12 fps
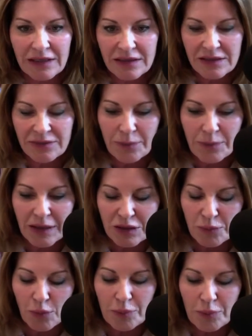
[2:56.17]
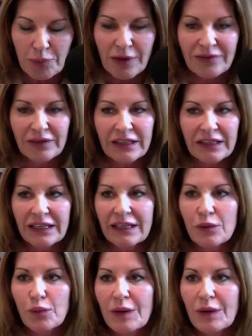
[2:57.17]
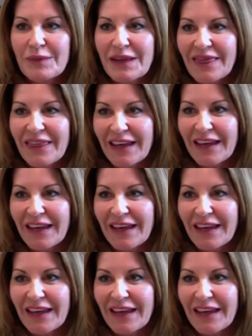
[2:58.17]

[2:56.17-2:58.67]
it's much more prevalent in women